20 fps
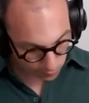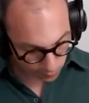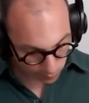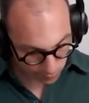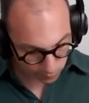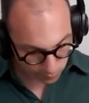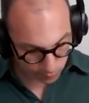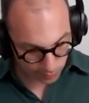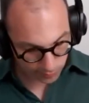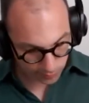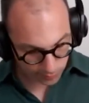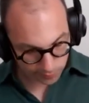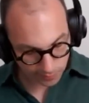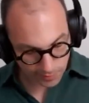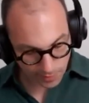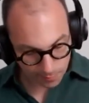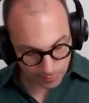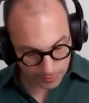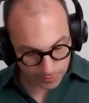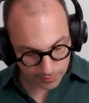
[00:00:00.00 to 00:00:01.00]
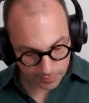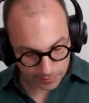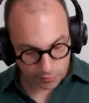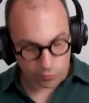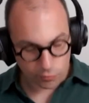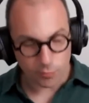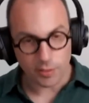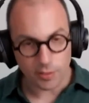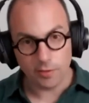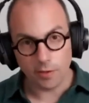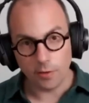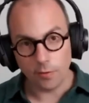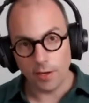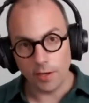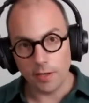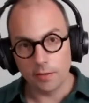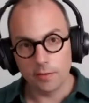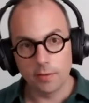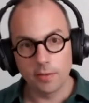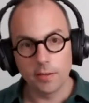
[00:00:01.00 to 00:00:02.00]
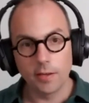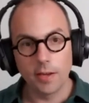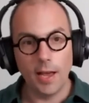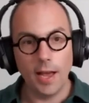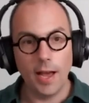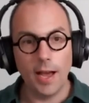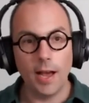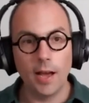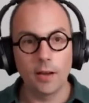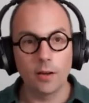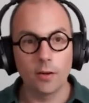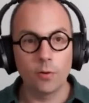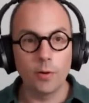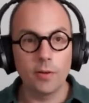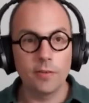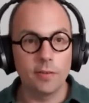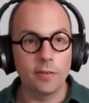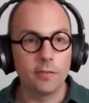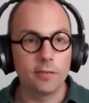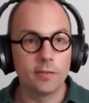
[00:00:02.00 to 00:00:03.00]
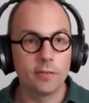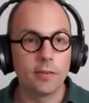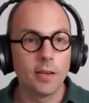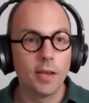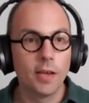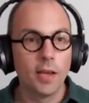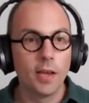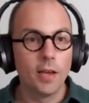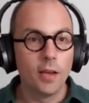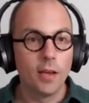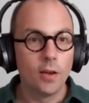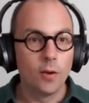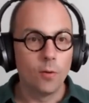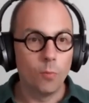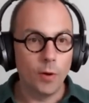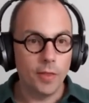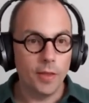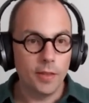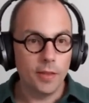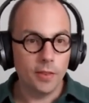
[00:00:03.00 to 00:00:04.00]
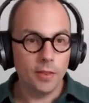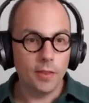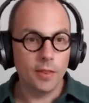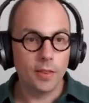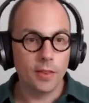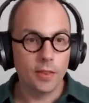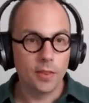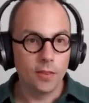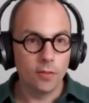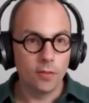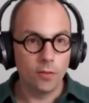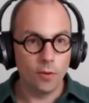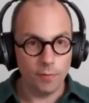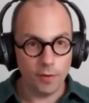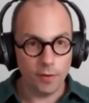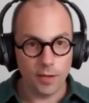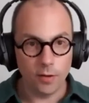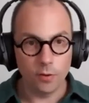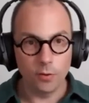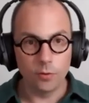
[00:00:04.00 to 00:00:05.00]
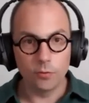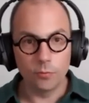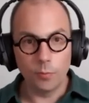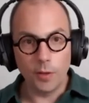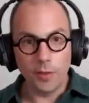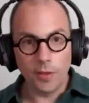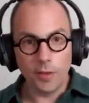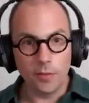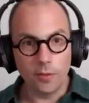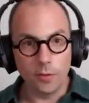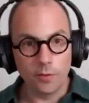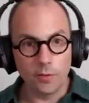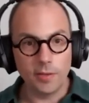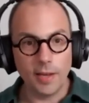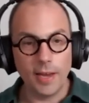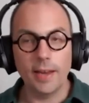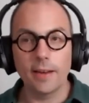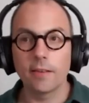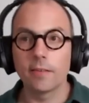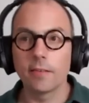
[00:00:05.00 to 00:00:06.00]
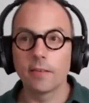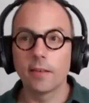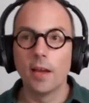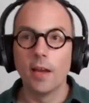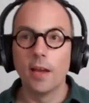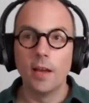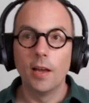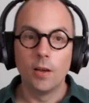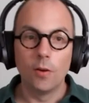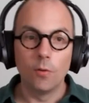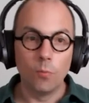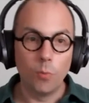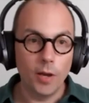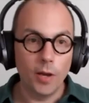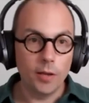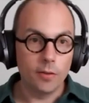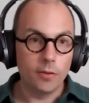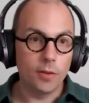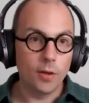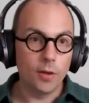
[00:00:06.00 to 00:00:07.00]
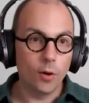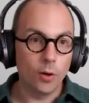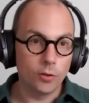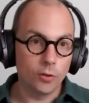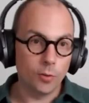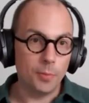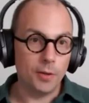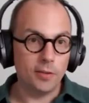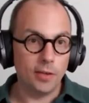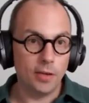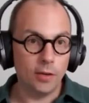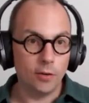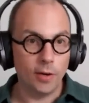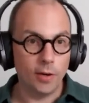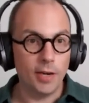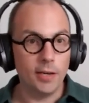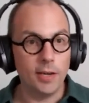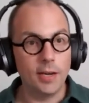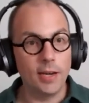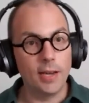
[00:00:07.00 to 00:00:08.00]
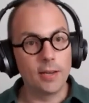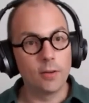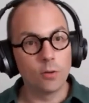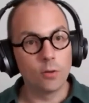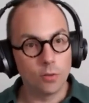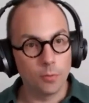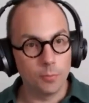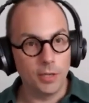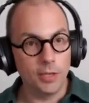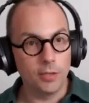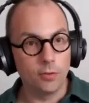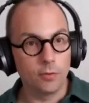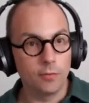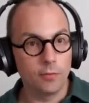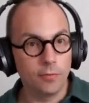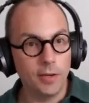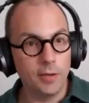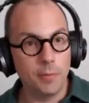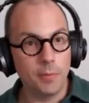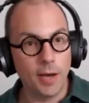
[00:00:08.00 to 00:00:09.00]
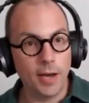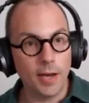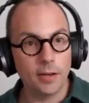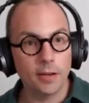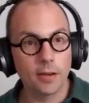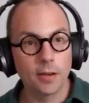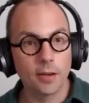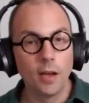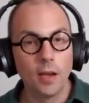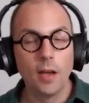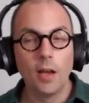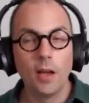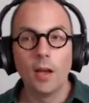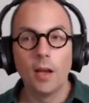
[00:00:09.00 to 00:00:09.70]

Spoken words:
useful as well, is the ability to integrate quizzes within the videos, within the text, with automatic grading and automated feedback.